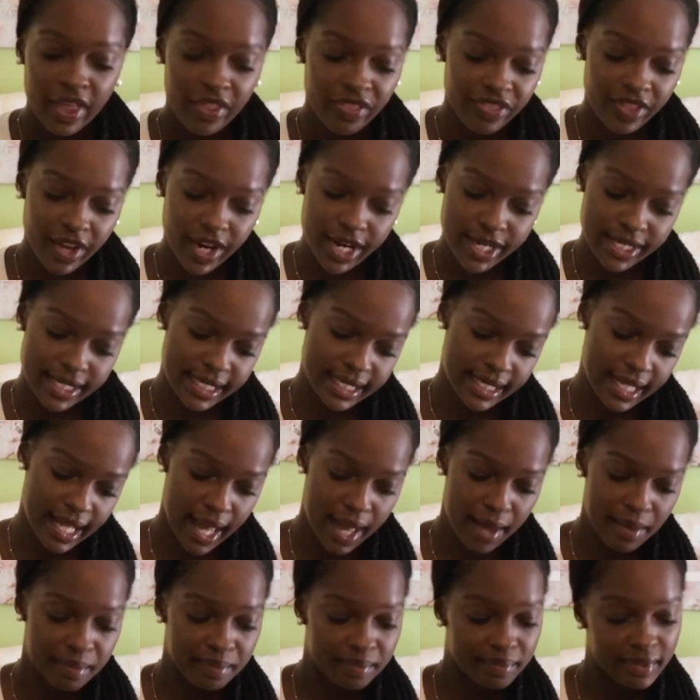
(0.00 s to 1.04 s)
Third
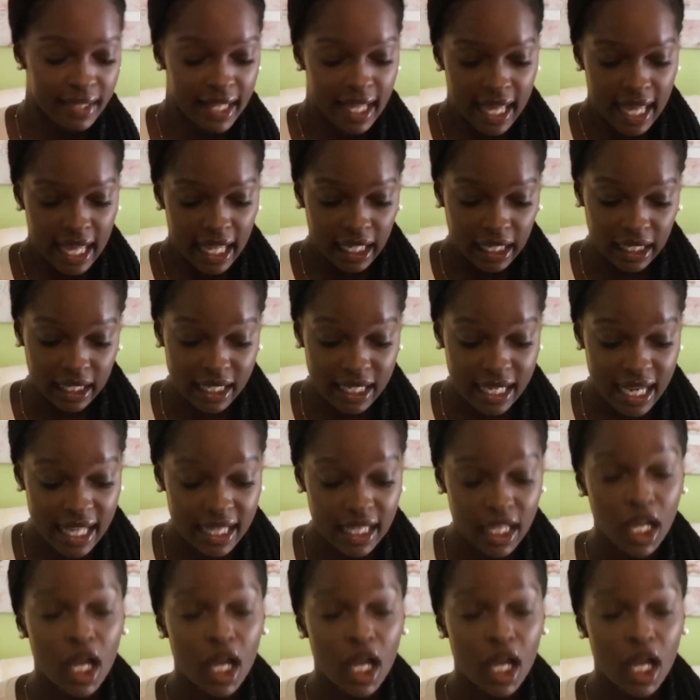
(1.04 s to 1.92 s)
step, look at the